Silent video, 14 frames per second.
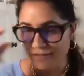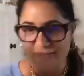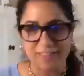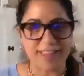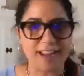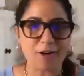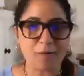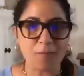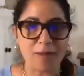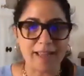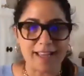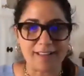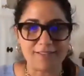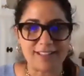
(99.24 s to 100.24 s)
The
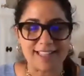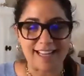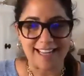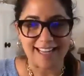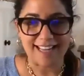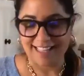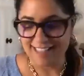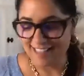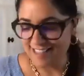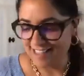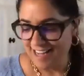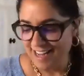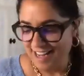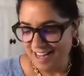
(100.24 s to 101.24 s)
airwaves, I guess.
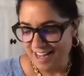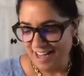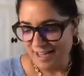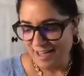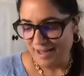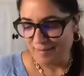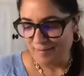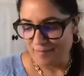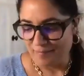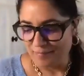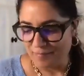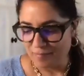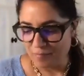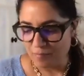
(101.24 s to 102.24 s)

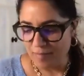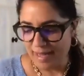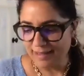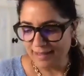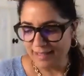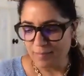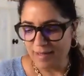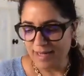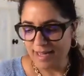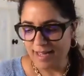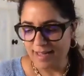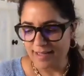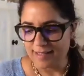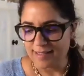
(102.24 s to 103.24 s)
Mainly
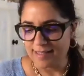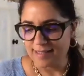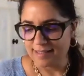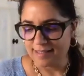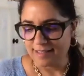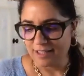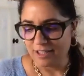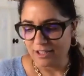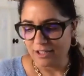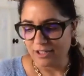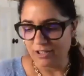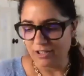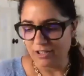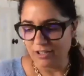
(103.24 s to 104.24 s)
because,
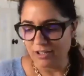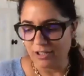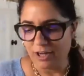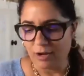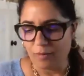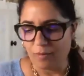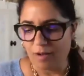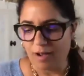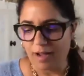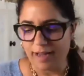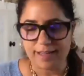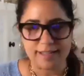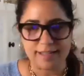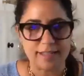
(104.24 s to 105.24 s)
you know, I
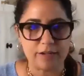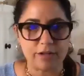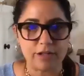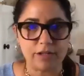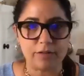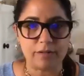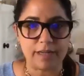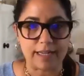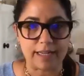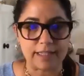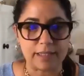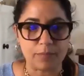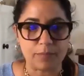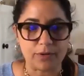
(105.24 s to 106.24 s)
consider you an
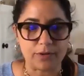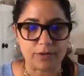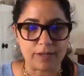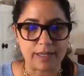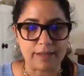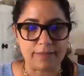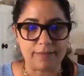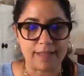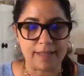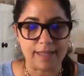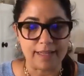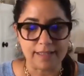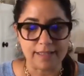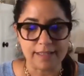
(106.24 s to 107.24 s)
expert in
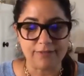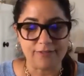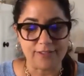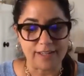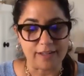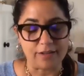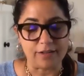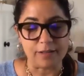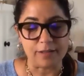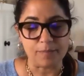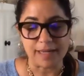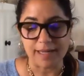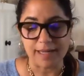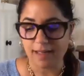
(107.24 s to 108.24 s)
this field
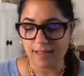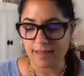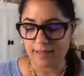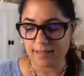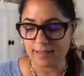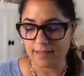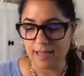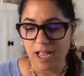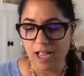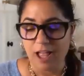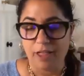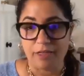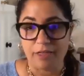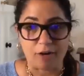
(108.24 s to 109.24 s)
because
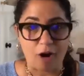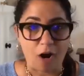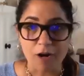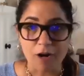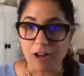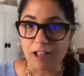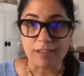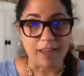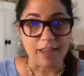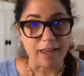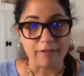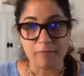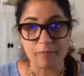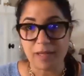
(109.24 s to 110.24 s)
there aren't a lot
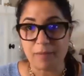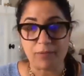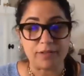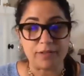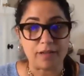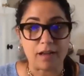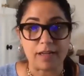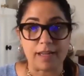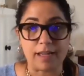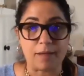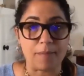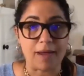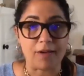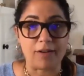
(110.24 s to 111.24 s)
of people talking
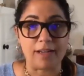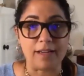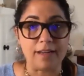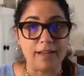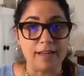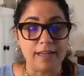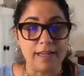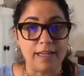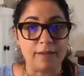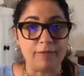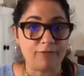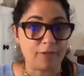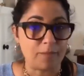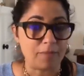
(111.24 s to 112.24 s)
about it,
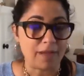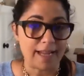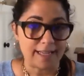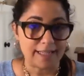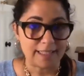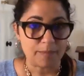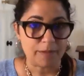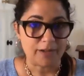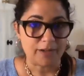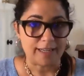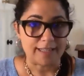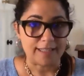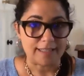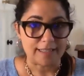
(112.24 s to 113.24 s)
and from my
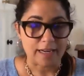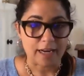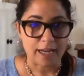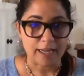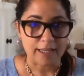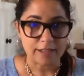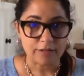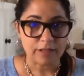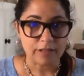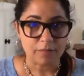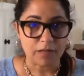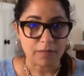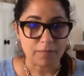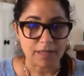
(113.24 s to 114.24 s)
experience, and I certainly
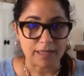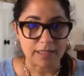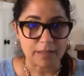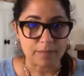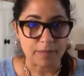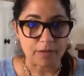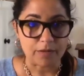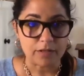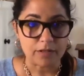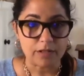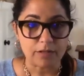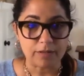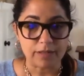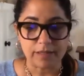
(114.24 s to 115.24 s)
want to be exposed
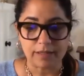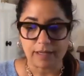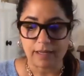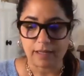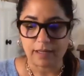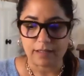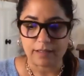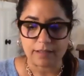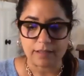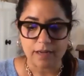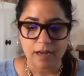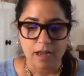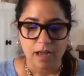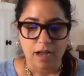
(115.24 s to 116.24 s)
to it. And
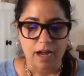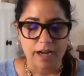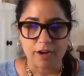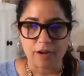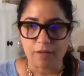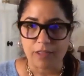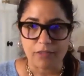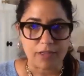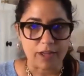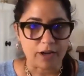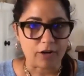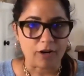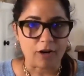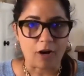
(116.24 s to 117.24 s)
I know that
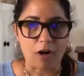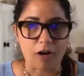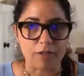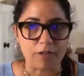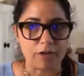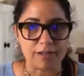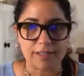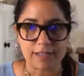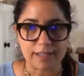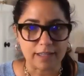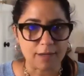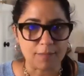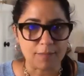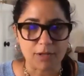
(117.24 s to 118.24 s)
there is the
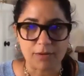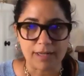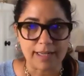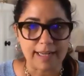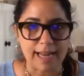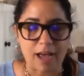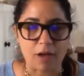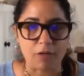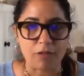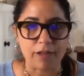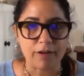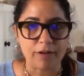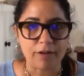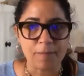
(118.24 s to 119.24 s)
community out
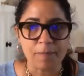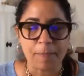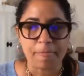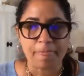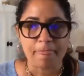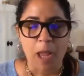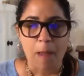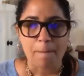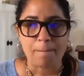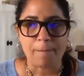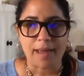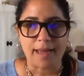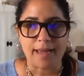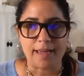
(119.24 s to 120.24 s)
there,
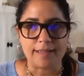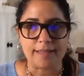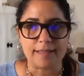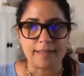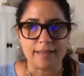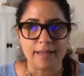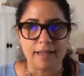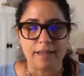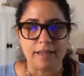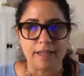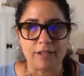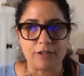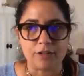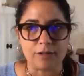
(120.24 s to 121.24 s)
but
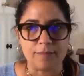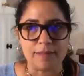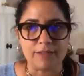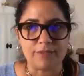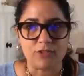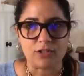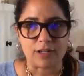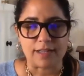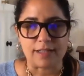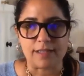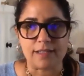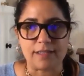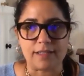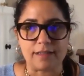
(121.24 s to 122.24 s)
in terms of
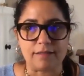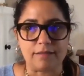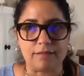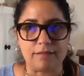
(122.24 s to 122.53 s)
just